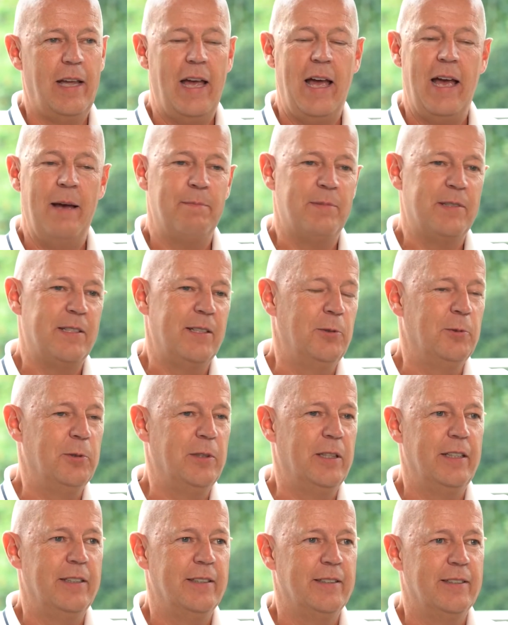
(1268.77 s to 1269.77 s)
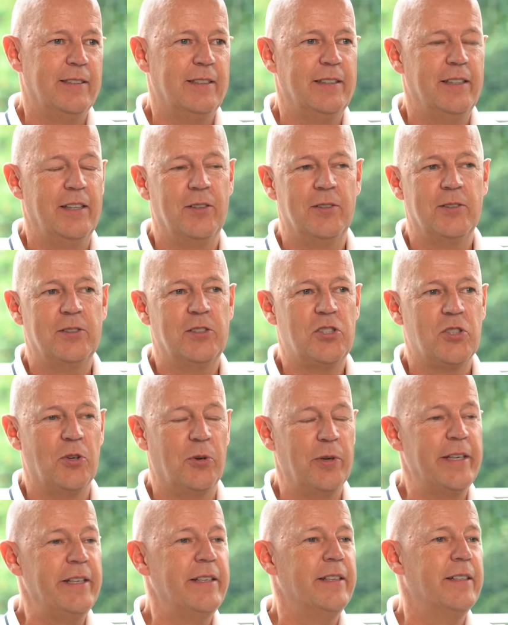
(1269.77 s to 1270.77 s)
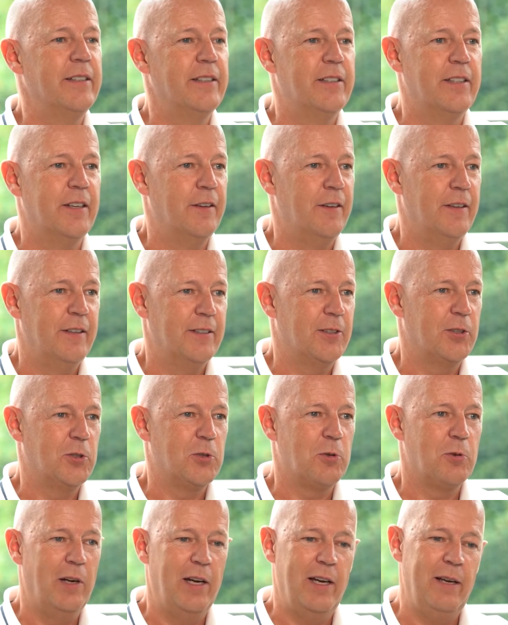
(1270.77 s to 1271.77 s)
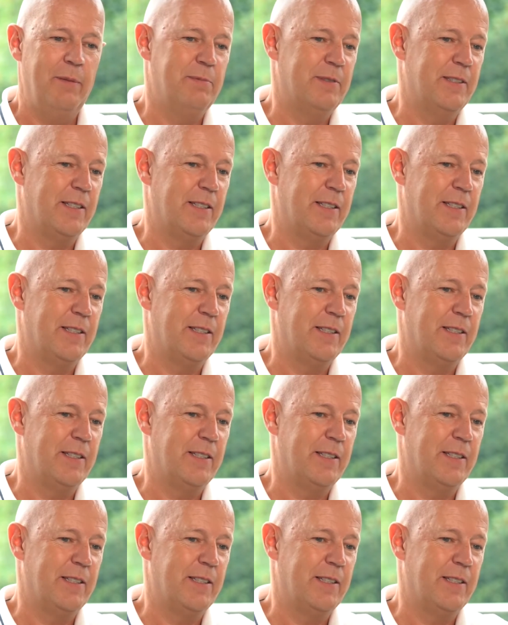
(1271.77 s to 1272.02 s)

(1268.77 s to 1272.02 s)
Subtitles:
absolutely, join the tribe.